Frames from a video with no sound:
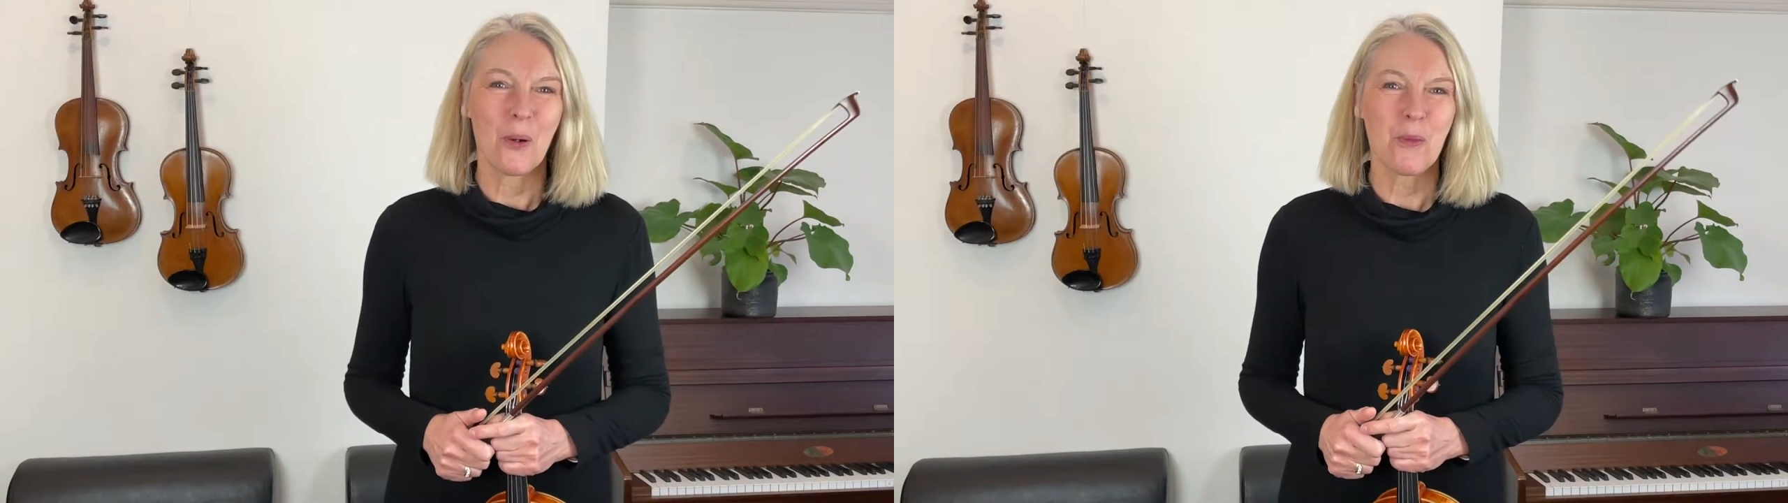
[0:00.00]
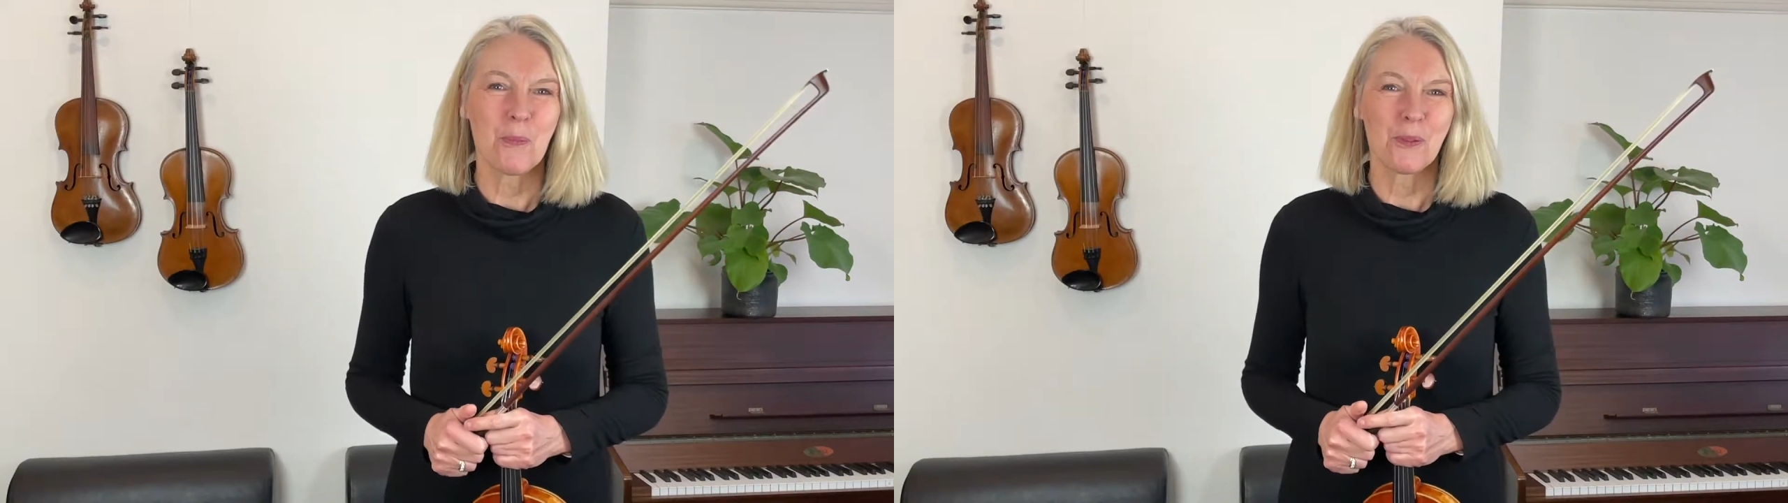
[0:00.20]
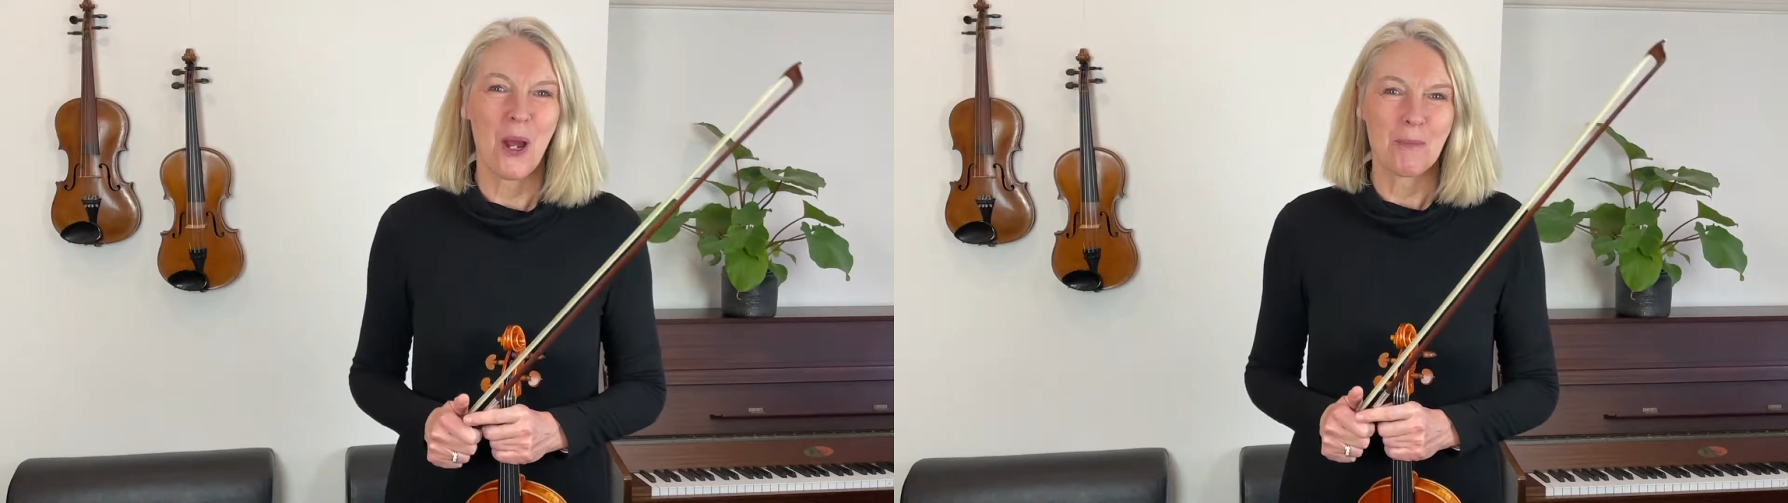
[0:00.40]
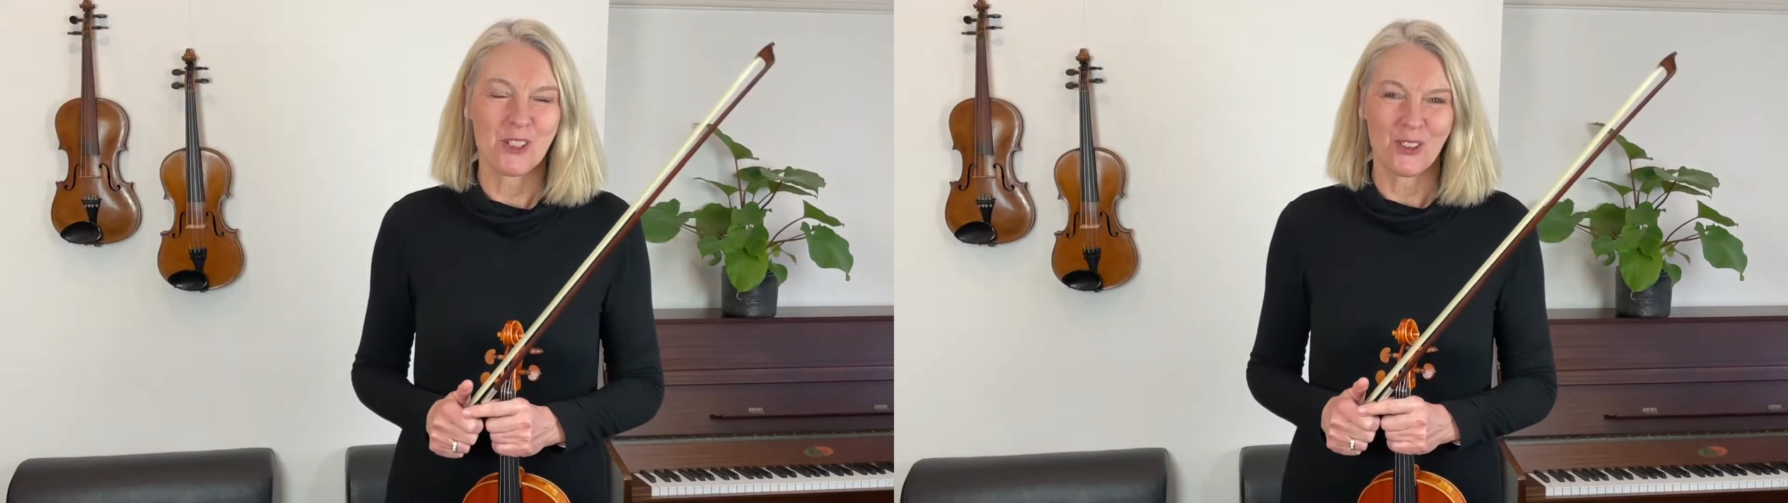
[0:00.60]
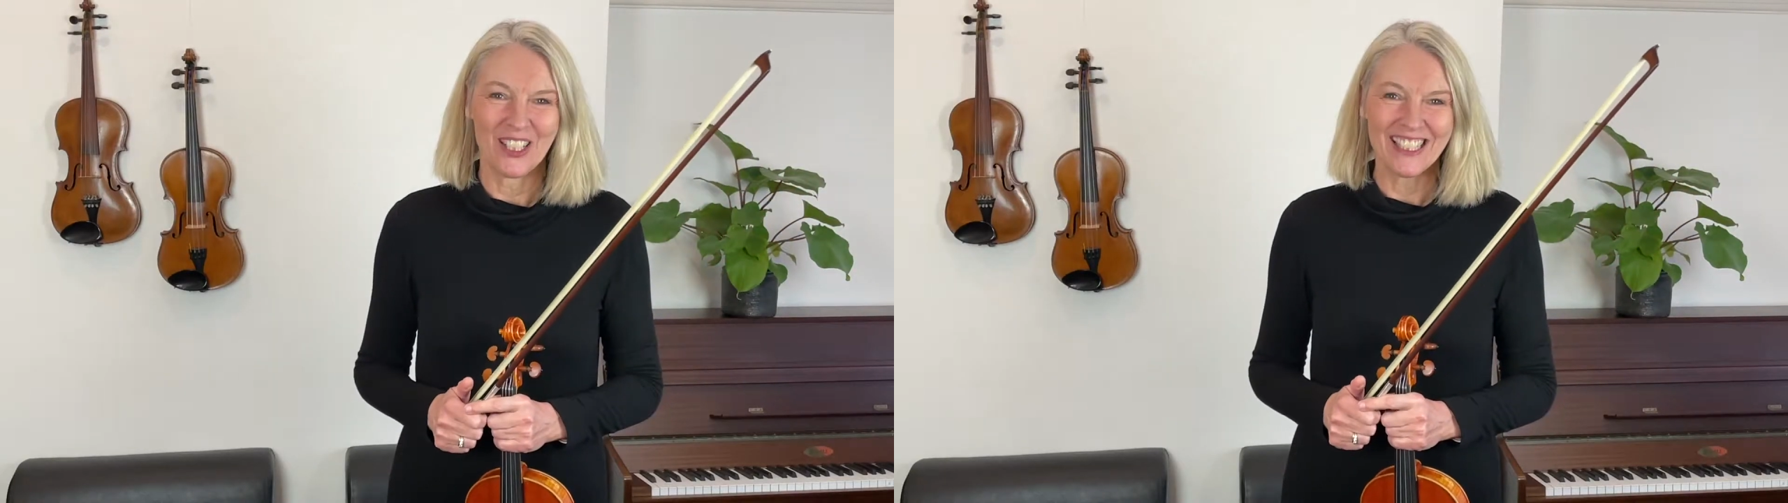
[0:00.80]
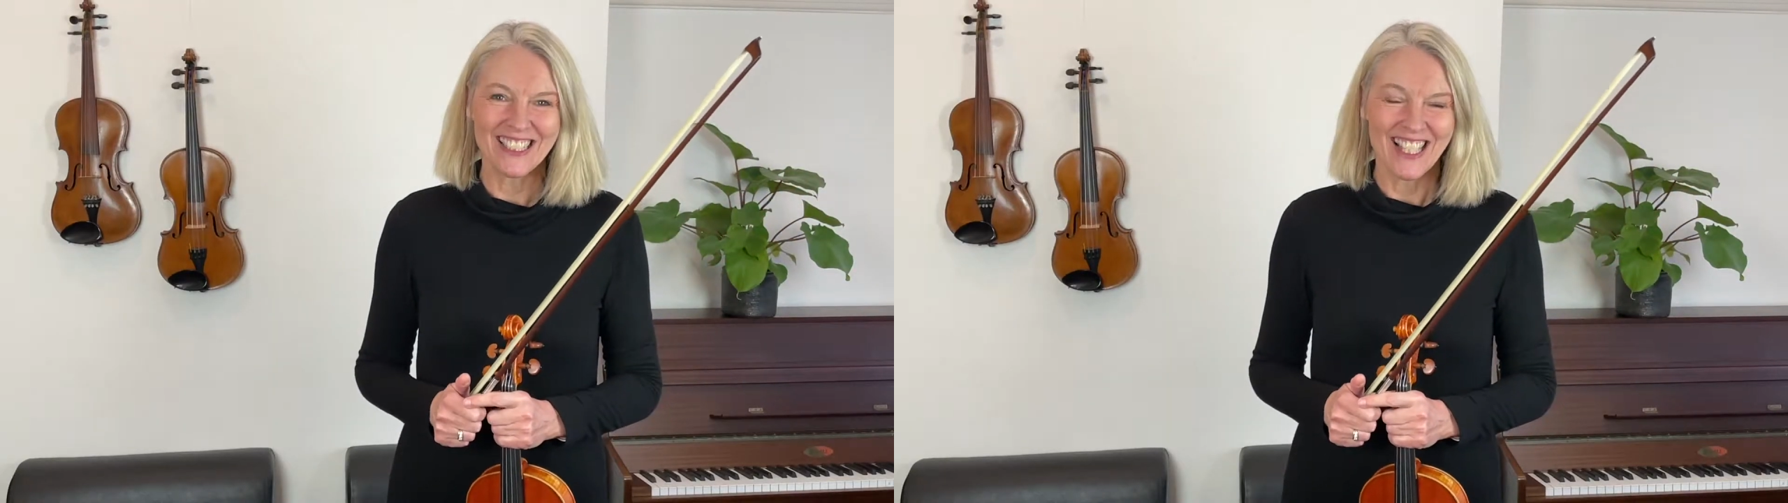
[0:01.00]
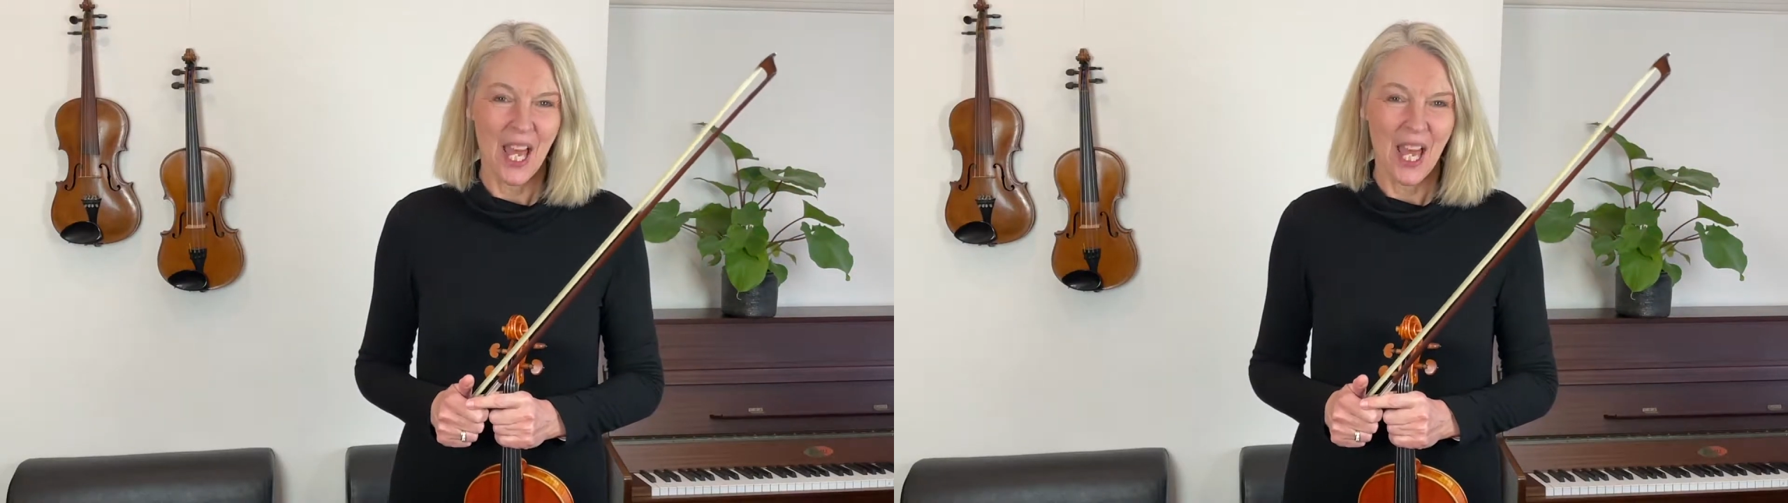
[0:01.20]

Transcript: to Pro Am Strings.